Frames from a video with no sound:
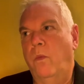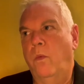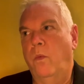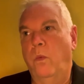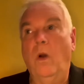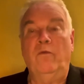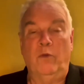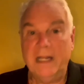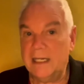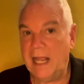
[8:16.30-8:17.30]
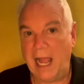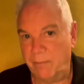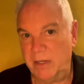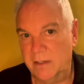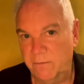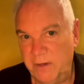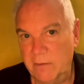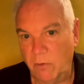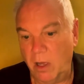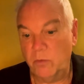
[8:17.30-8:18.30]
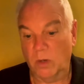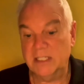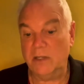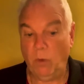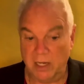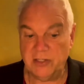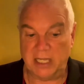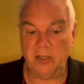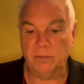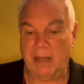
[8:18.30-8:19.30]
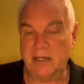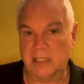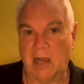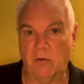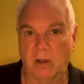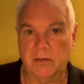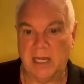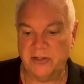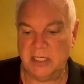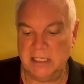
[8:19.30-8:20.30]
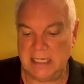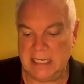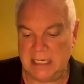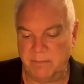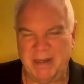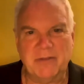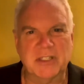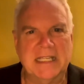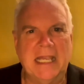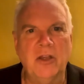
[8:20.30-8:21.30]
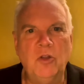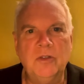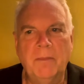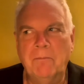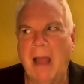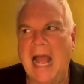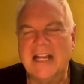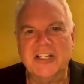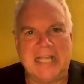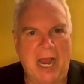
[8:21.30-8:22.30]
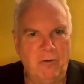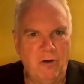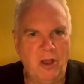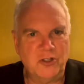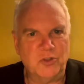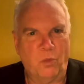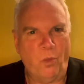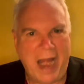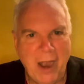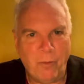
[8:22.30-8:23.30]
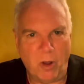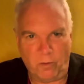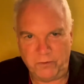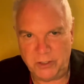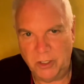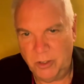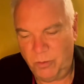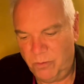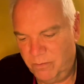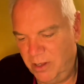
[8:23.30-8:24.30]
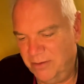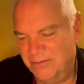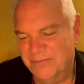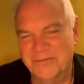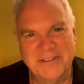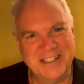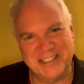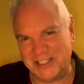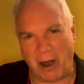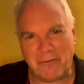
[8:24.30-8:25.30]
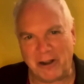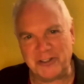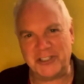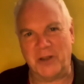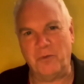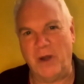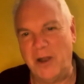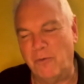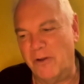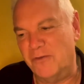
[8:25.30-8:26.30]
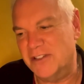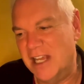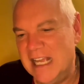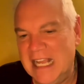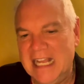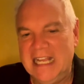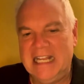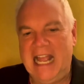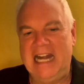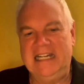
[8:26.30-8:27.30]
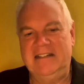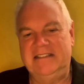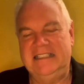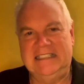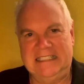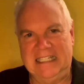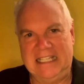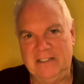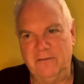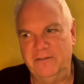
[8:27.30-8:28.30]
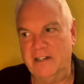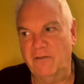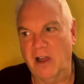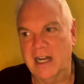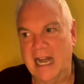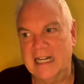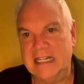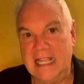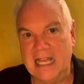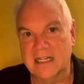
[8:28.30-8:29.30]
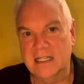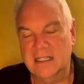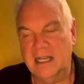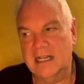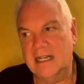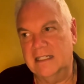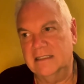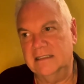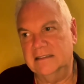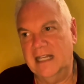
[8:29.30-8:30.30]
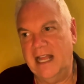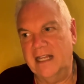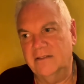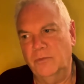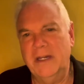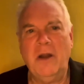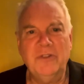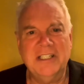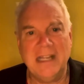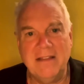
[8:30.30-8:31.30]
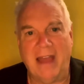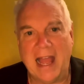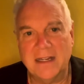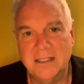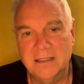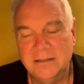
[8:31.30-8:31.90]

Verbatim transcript: What really happened to Finrod was he was killed by Sauron, yes indeed, but he was killed by Sauron's werewolves. Sauron sent werewolves and to kill Finrod, and he did. And we don't see that.